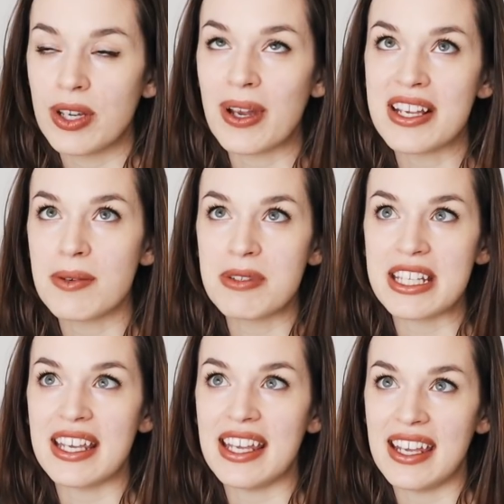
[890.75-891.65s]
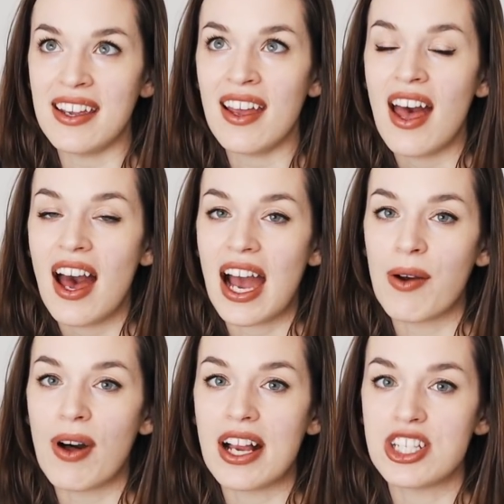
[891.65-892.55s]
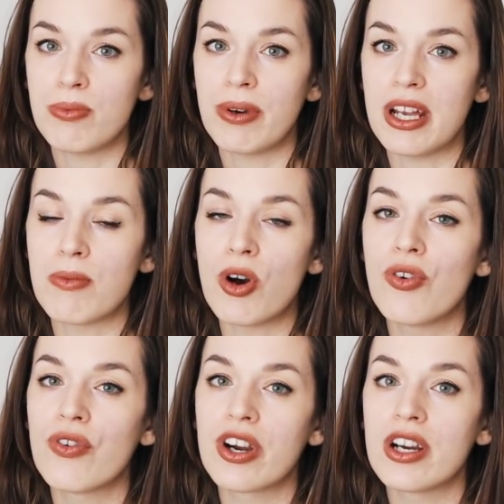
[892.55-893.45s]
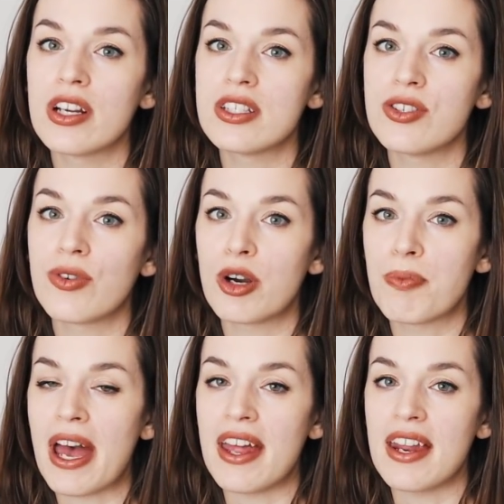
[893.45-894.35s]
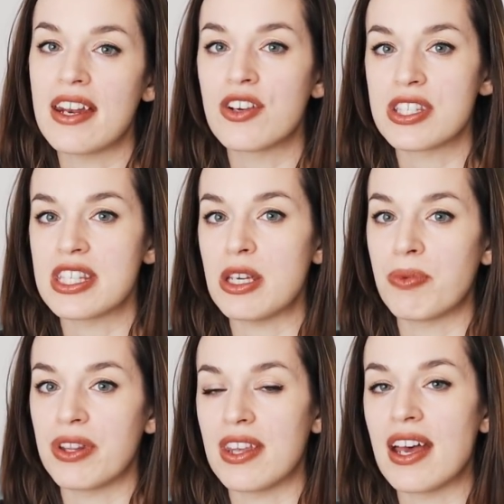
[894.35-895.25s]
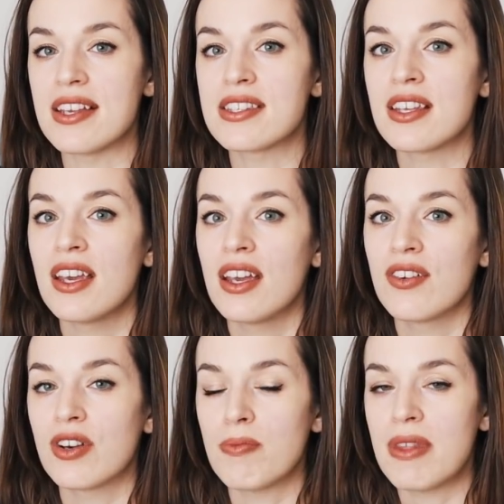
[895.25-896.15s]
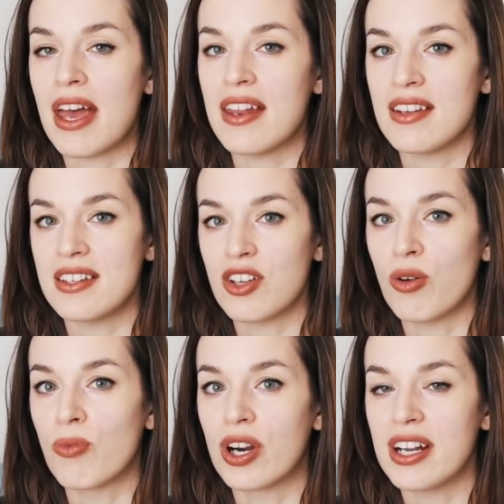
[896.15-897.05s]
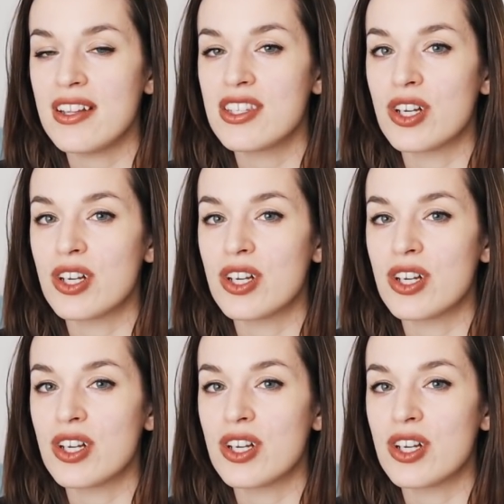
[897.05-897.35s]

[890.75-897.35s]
wakes up to eat, I will actually bring him over to our bed and he'll sleep with us from then until morning.